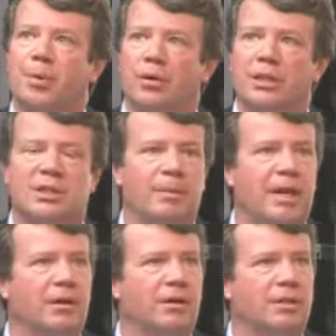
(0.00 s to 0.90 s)

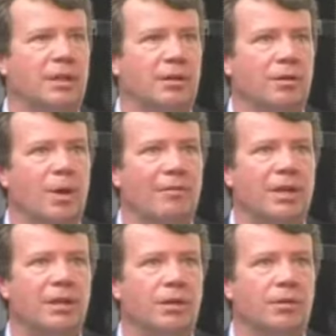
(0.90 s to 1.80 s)
policymakers, and
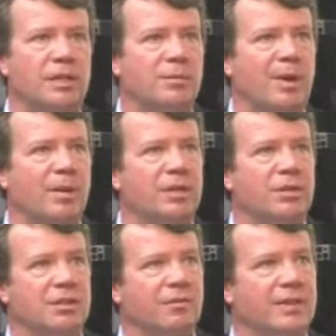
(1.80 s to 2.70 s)
whoever in the audience might be
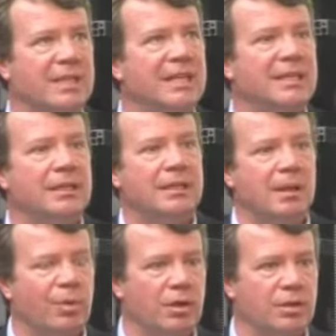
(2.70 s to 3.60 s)
interested in facilitating
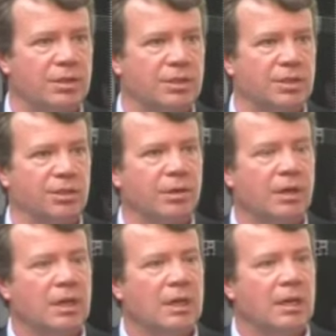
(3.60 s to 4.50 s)
that process to
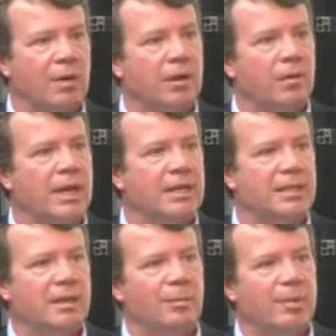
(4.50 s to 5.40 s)

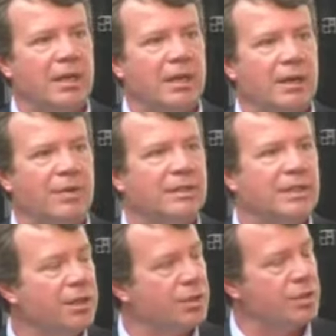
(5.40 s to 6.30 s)
recognize that it'll be
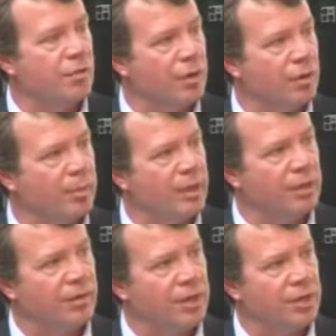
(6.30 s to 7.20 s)
advantageous for
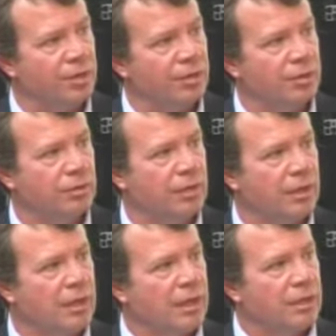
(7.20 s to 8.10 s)
European innovation
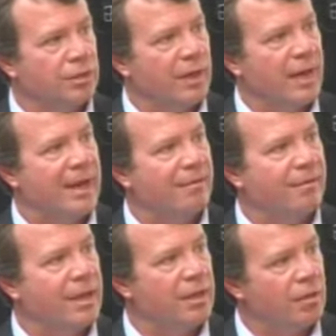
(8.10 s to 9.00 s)
to
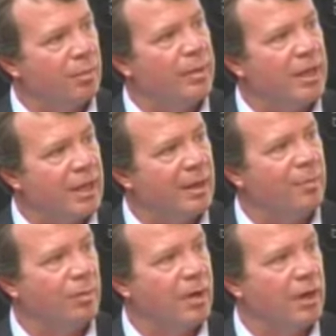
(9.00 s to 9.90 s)
have a European
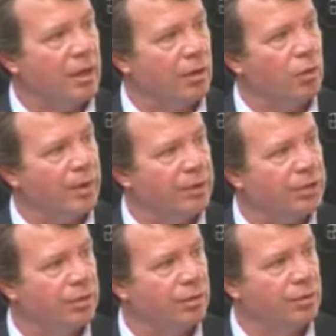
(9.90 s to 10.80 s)
IPO market open
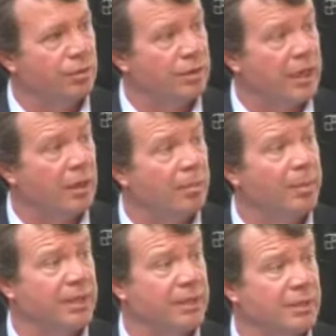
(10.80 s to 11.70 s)
to tech
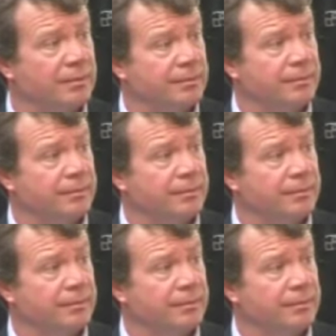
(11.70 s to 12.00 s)
companies.